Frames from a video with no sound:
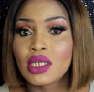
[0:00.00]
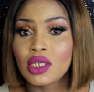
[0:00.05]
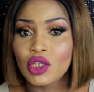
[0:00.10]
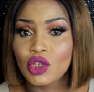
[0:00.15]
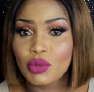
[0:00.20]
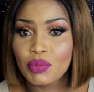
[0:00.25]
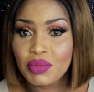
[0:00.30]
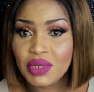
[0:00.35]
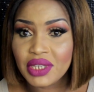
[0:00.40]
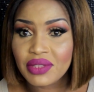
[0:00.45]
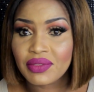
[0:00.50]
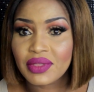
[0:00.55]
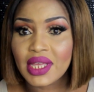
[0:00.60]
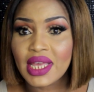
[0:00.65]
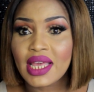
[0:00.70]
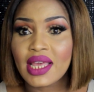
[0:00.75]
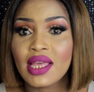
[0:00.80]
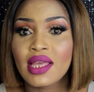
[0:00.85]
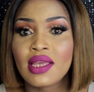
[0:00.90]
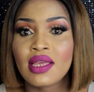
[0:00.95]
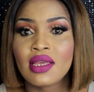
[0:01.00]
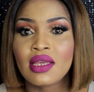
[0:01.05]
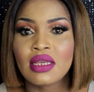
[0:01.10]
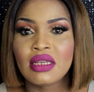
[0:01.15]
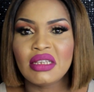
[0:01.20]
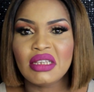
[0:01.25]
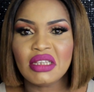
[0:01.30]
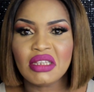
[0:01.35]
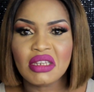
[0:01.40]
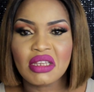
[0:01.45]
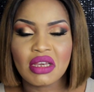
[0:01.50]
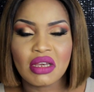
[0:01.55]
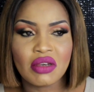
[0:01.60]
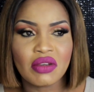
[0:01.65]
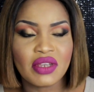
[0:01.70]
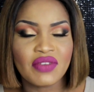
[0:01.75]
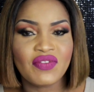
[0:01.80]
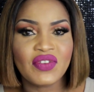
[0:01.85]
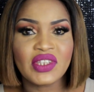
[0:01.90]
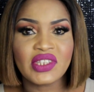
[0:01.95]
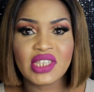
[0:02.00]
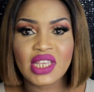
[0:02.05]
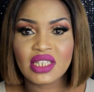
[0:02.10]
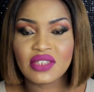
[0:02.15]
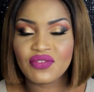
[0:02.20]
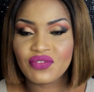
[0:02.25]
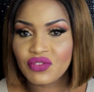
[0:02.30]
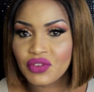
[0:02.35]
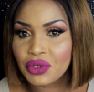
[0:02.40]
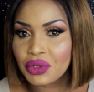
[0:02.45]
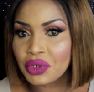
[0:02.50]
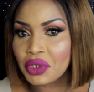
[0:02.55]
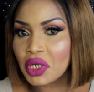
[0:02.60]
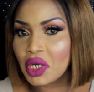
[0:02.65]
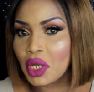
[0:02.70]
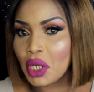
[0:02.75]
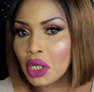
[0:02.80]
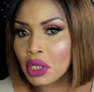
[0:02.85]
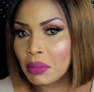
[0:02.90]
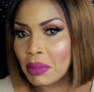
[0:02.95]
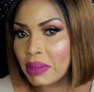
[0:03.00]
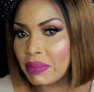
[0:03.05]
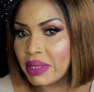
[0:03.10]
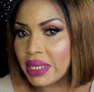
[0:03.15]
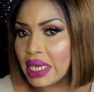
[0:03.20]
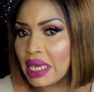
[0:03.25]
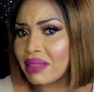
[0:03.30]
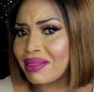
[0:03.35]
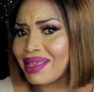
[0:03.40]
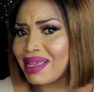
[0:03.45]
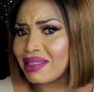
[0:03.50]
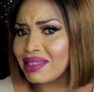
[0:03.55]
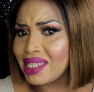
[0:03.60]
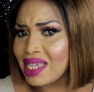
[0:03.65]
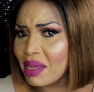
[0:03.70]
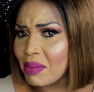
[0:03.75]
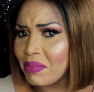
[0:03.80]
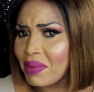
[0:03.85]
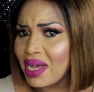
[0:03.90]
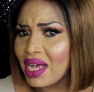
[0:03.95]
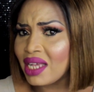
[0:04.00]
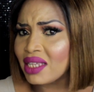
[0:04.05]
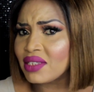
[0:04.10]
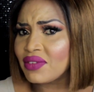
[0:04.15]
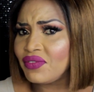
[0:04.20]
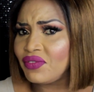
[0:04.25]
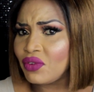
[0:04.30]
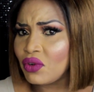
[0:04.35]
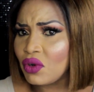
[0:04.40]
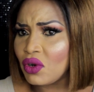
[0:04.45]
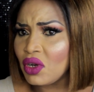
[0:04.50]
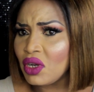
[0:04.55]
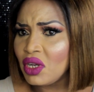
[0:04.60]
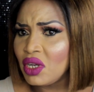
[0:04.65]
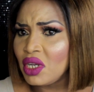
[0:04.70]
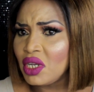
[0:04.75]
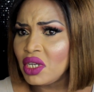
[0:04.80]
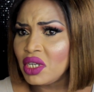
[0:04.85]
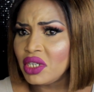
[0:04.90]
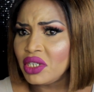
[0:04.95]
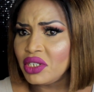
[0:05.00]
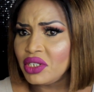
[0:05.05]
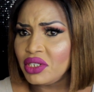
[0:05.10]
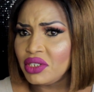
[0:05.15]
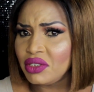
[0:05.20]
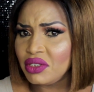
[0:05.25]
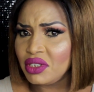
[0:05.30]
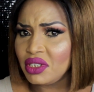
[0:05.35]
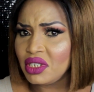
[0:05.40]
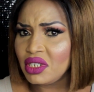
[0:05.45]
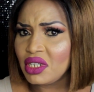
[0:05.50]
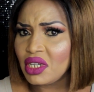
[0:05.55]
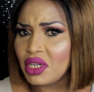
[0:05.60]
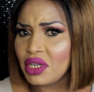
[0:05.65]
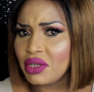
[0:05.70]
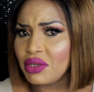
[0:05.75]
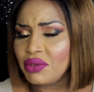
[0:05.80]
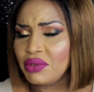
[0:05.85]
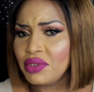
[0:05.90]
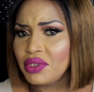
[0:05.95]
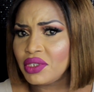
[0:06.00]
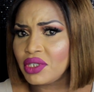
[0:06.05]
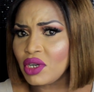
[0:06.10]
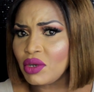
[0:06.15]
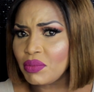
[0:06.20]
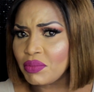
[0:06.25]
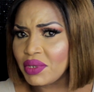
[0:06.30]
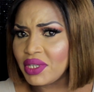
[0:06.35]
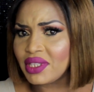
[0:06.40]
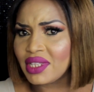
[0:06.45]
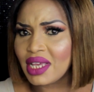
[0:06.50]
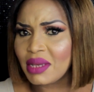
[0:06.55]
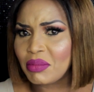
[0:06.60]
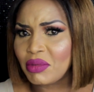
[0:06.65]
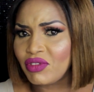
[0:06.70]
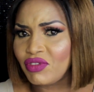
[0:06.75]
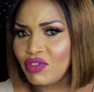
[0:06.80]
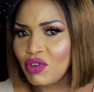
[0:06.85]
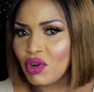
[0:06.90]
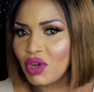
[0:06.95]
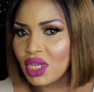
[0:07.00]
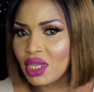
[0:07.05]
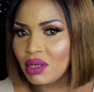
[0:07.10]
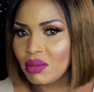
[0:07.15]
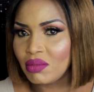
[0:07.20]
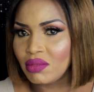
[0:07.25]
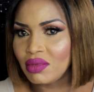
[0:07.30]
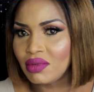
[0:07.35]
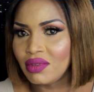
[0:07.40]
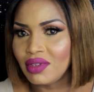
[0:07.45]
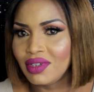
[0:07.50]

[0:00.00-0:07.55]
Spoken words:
You meet there. You know, if he says 4 o'clock, maybe get there at 4:10. You know, don't be there before him.